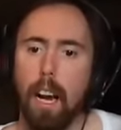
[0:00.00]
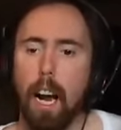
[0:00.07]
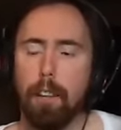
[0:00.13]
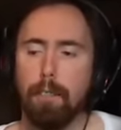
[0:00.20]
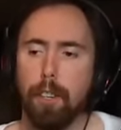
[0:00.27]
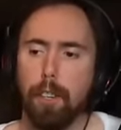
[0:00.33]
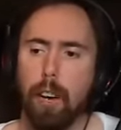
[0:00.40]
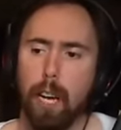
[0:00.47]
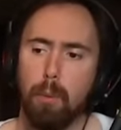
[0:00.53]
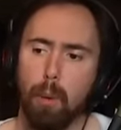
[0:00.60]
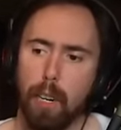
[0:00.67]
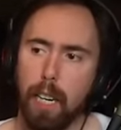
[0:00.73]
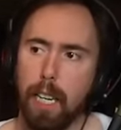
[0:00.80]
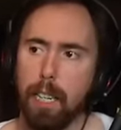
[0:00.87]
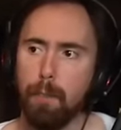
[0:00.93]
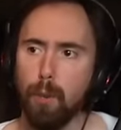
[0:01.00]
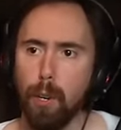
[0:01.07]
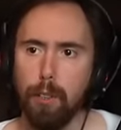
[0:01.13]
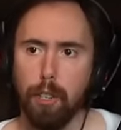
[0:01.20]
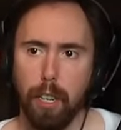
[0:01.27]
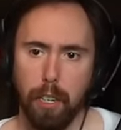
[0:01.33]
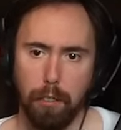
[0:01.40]
I feel like we're kind of
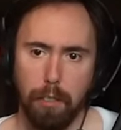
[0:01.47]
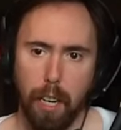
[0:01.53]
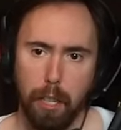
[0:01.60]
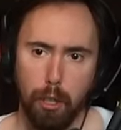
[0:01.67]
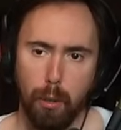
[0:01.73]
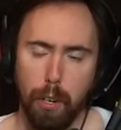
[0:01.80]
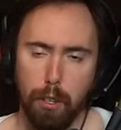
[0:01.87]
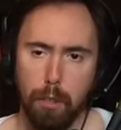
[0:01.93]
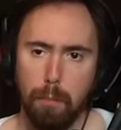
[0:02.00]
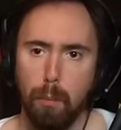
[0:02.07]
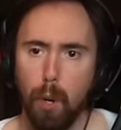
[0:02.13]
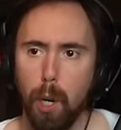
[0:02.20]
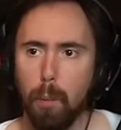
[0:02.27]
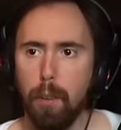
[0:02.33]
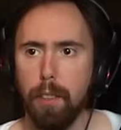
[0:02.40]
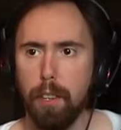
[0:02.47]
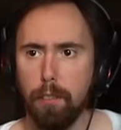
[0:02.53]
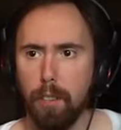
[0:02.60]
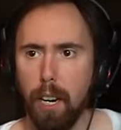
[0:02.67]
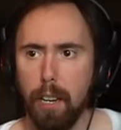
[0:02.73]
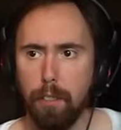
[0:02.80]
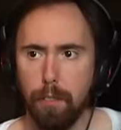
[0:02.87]
reaching a saturation point with these
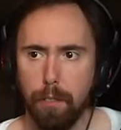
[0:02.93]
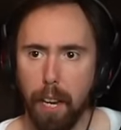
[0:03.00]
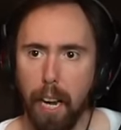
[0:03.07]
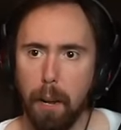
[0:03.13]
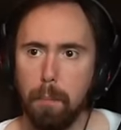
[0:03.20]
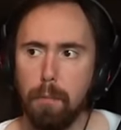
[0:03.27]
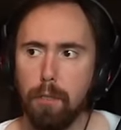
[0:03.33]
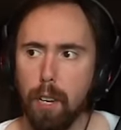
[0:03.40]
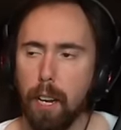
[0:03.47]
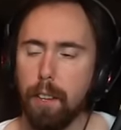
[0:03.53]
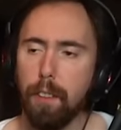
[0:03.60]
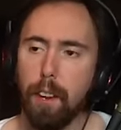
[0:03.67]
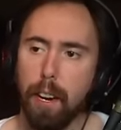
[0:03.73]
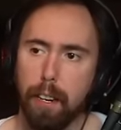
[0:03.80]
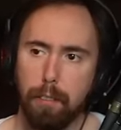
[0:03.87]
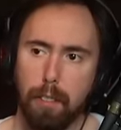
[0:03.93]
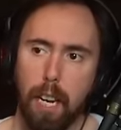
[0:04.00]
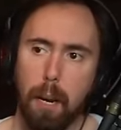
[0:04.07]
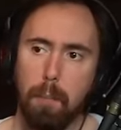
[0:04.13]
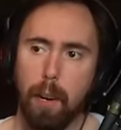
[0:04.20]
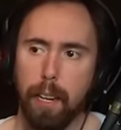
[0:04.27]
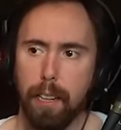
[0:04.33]
kinds of games, and the next
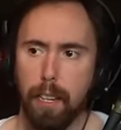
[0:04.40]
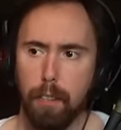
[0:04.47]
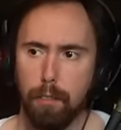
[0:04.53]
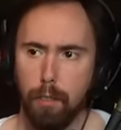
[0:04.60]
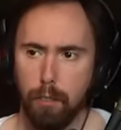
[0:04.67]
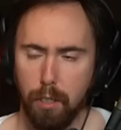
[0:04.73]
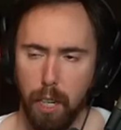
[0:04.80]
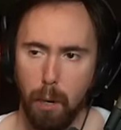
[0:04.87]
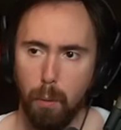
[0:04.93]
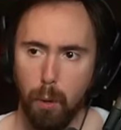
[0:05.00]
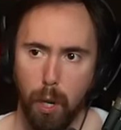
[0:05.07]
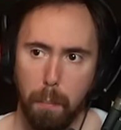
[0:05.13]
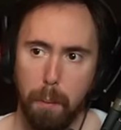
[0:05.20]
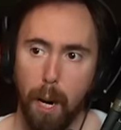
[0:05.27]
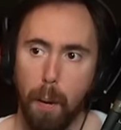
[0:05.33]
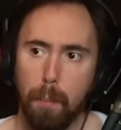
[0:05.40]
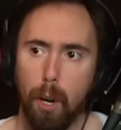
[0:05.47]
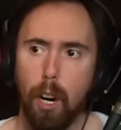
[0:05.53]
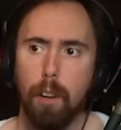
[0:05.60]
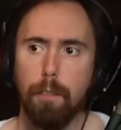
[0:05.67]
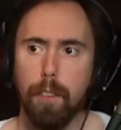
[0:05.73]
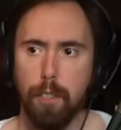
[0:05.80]
game like this that's going to really pop
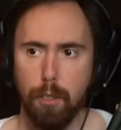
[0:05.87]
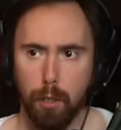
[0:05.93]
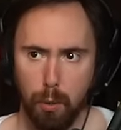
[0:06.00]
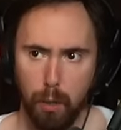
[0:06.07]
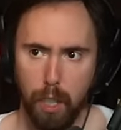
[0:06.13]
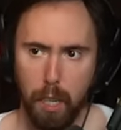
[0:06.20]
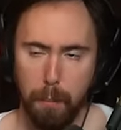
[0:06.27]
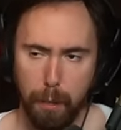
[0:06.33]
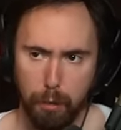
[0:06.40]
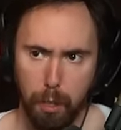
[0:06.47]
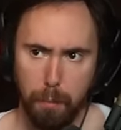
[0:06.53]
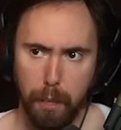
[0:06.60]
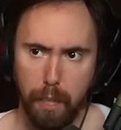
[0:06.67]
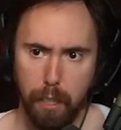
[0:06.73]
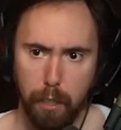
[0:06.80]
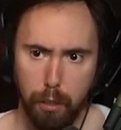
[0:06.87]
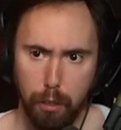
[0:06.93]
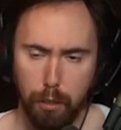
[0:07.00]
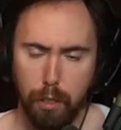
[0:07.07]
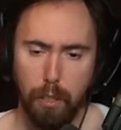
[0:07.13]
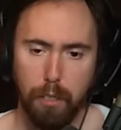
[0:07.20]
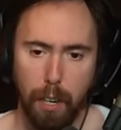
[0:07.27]
off is either going to be something that
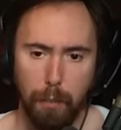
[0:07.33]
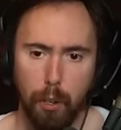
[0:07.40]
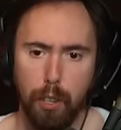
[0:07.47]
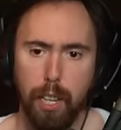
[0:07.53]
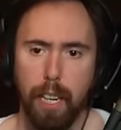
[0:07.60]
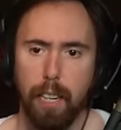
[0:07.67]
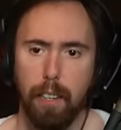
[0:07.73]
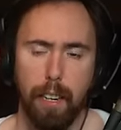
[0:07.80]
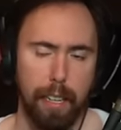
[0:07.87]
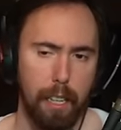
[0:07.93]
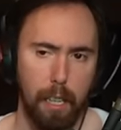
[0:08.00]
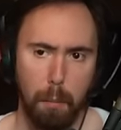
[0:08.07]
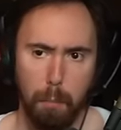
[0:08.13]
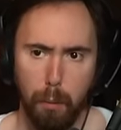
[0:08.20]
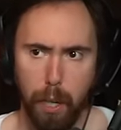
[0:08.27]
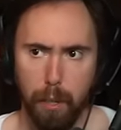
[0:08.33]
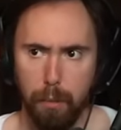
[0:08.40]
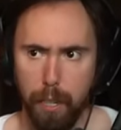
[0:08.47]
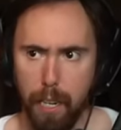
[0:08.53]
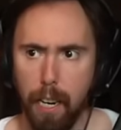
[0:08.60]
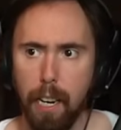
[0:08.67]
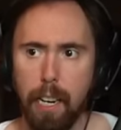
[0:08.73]
just does everything in like a
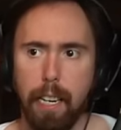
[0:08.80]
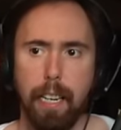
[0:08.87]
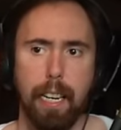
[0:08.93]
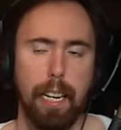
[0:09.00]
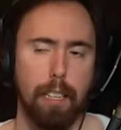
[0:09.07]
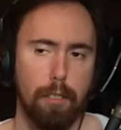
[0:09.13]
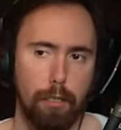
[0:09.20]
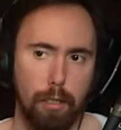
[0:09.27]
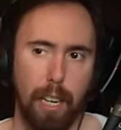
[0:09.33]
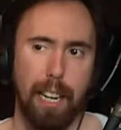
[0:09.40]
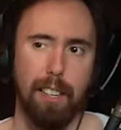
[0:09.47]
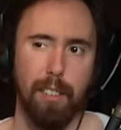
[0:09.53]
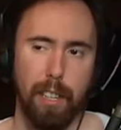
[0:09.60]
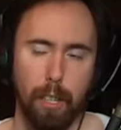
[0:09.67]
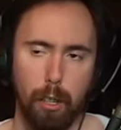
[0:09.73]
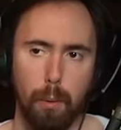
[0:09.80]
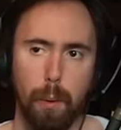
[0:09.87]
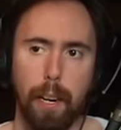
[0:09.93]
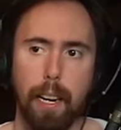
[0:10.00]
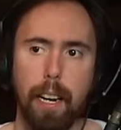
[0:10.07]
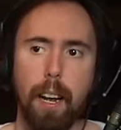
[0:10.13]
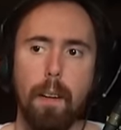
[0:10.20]
completely insanely good
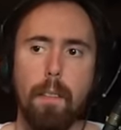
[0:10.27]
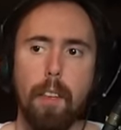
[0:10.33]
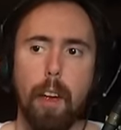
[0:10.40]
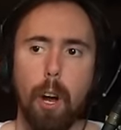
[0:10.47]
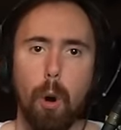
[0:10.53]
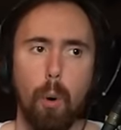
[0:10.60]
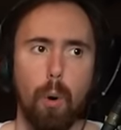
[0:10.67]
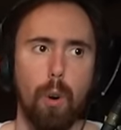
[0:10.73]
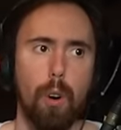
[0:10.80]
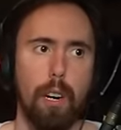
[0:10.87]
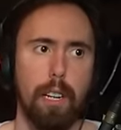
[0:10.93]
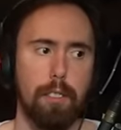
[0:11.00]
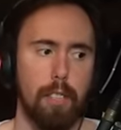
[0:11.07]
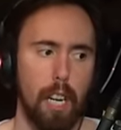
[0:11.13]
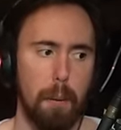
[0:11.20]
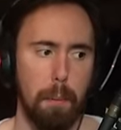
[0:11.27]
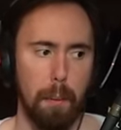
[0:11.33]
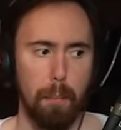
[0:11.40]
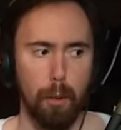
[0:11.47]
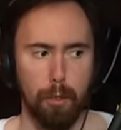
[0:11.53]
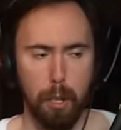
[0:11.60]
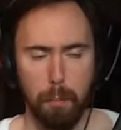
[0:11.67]
way, or it's going to be
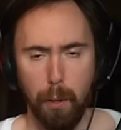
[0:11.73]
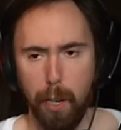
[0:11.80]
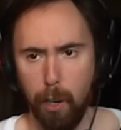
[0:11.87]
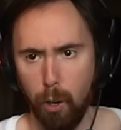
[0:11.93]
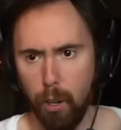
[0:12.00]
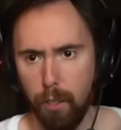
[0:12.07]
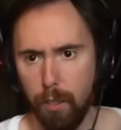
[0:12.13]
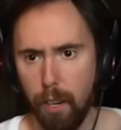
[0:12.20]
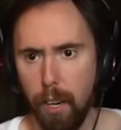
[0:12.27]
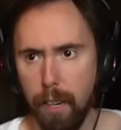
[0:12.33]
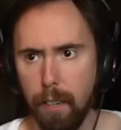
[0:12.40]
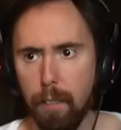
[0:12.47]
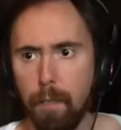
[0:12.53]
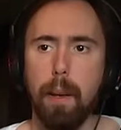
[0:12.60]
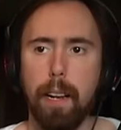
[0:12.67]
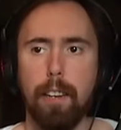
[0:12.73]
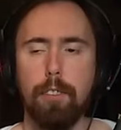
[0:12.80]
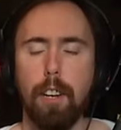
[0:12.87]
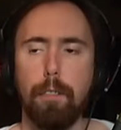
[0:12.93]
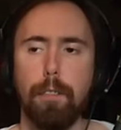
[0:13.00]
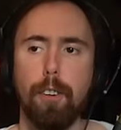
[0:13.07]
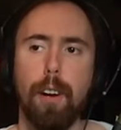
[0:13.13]
multiplayer online. Because
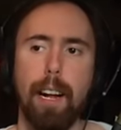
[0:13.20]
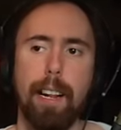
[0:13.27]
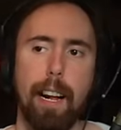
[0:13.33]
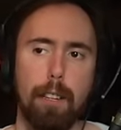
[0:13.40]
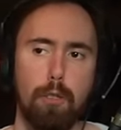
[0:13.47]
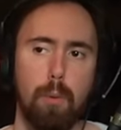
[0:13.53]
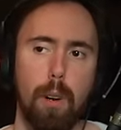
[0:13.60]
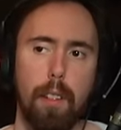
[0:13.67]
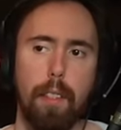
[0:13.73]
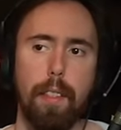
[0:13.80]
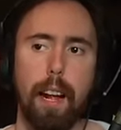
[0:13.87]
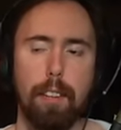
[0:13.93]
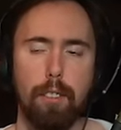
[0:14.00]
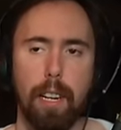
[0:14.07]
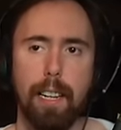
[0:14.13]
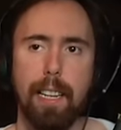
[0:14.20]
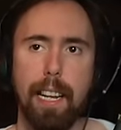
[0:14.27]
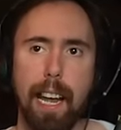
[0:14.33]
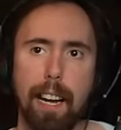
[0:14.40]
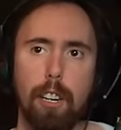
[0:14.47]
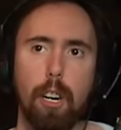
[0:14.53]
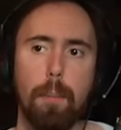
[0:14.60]
I feel like that's one that's like
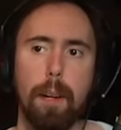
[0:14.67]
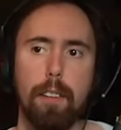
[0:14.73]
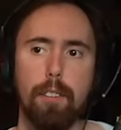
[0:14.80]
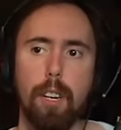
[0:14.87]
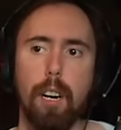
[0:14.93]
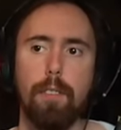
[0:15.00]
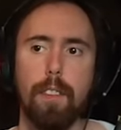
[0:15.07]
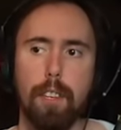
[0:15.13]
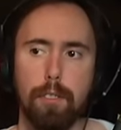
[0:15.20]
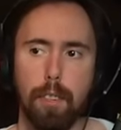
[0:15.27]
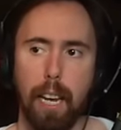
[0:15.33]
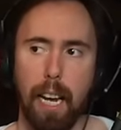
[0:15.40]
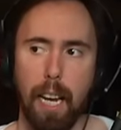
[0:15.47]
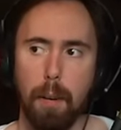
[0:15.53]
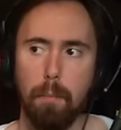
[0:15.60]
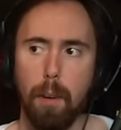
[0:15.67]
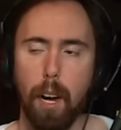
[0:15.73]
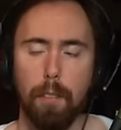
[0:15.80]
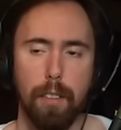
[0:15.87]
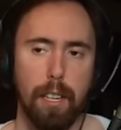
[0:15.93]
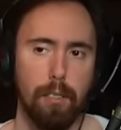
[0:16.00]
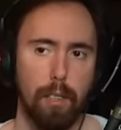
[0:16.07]
the element of this game
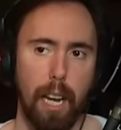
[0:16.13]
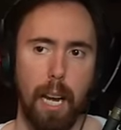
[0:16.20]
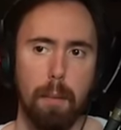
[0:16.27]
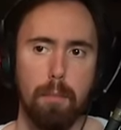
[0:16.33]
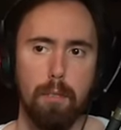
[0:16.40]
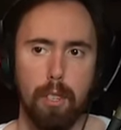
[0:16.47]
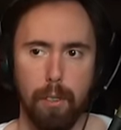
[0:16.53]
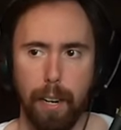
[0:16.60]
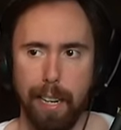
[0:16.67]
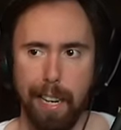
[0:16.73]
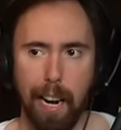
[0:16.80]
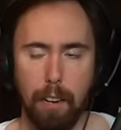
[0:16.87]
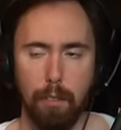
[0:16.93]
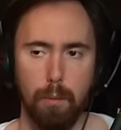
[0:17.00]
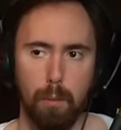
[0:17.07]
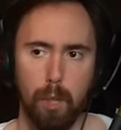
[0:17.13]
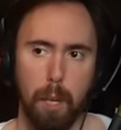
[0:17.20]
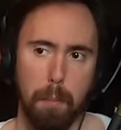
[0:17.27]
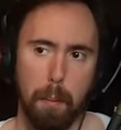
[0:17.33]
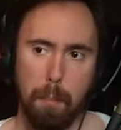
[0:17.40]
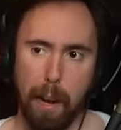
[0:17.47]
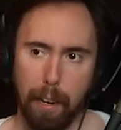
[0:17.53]
of these games that like hasn't really
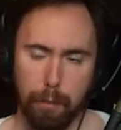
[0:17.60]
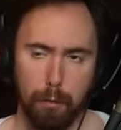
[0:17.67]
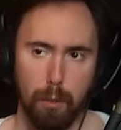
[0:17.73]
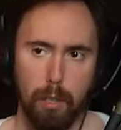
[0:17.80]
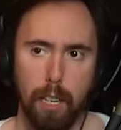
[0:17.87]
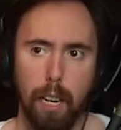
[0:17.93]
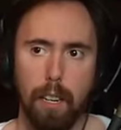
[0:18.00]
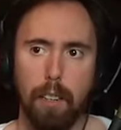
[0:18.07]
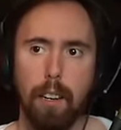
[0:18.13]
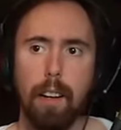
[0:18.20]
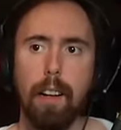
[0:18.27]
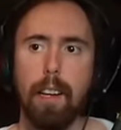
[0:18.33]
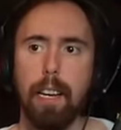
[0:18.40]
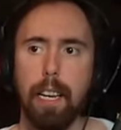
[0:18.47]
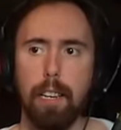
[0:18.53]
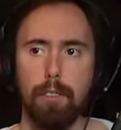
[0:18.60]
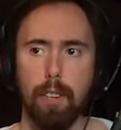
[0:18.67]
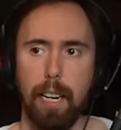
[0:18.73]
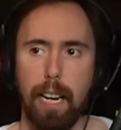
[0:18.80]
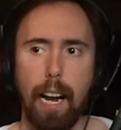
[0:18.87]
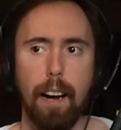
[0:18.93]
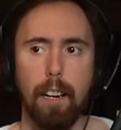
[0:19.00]
been mastered yet is
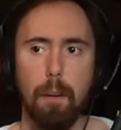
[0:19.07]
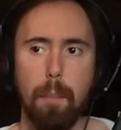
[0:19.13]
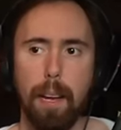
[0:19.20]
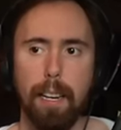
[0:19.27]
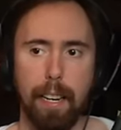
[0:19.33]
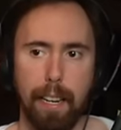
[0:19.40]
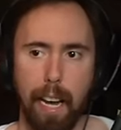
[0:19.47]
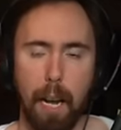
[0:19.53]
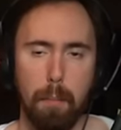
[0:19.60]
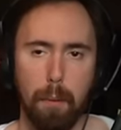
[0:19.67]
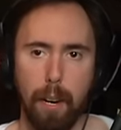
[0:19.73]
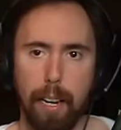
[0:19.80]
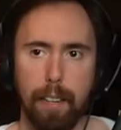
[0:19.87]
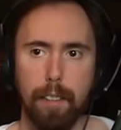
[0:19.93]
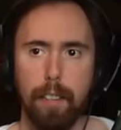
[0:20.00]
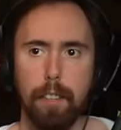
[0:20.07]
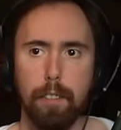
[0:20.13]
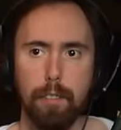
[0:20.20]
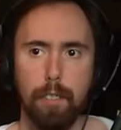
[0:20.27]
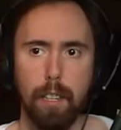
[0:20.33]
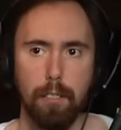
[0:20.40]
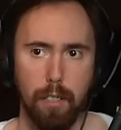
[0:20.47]
like how to make a game like
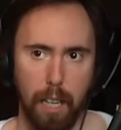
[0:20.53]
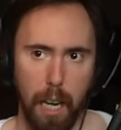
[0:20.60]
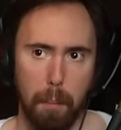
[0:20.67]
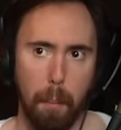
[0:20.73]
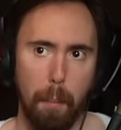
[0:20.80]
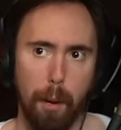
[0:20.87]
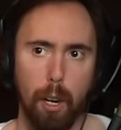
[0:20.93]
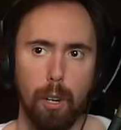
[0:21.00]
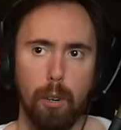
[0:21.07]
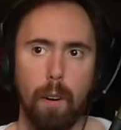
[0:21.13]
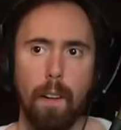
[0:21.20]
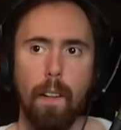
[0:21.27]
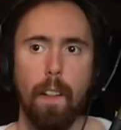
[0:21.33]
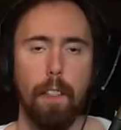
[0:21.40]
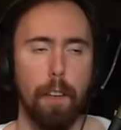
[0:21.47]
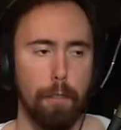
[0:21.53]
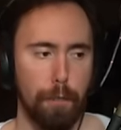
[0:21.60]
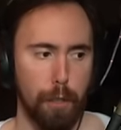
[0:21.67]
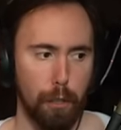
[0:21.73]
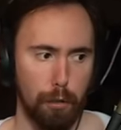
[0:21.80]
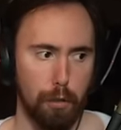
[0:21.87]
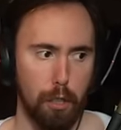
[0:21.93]
this that's an MMO that
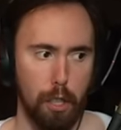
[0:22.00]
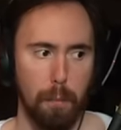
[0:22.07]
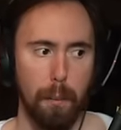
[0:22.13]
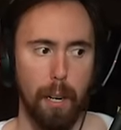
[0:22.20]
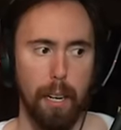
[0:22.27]
feels good to